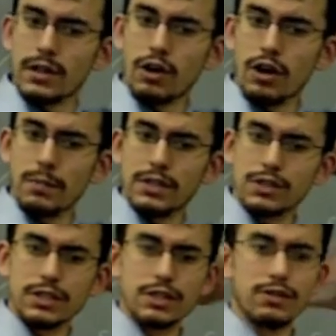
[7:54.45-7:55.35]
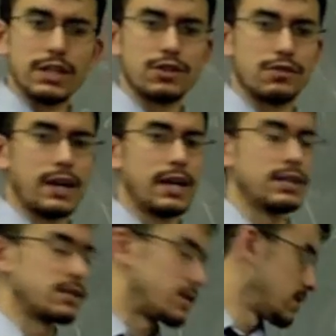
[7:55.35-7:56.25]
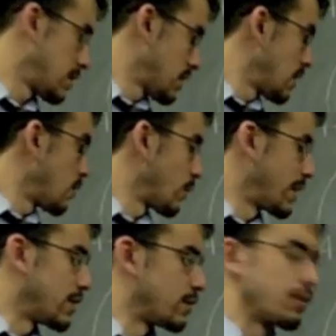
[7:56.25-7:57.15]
An arc measure in degrees or radians, and we didn't do